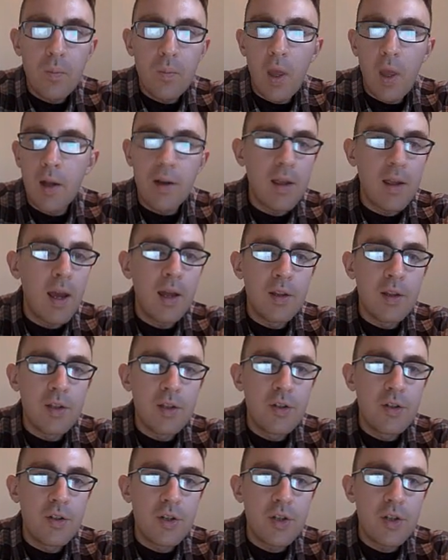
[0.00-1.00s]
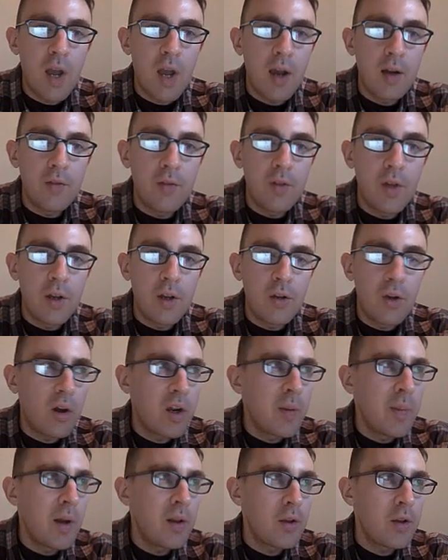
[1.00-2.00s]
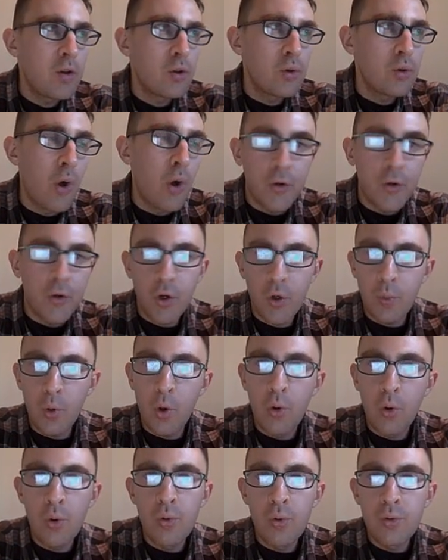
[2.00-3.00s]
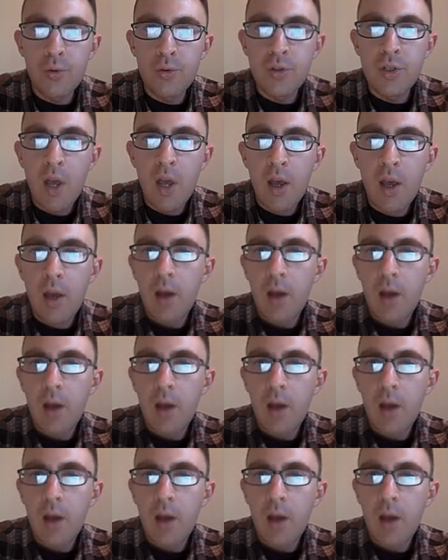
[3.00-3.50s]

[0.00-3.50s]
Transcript: And again, this is just kind of like talking about like your long-term goals,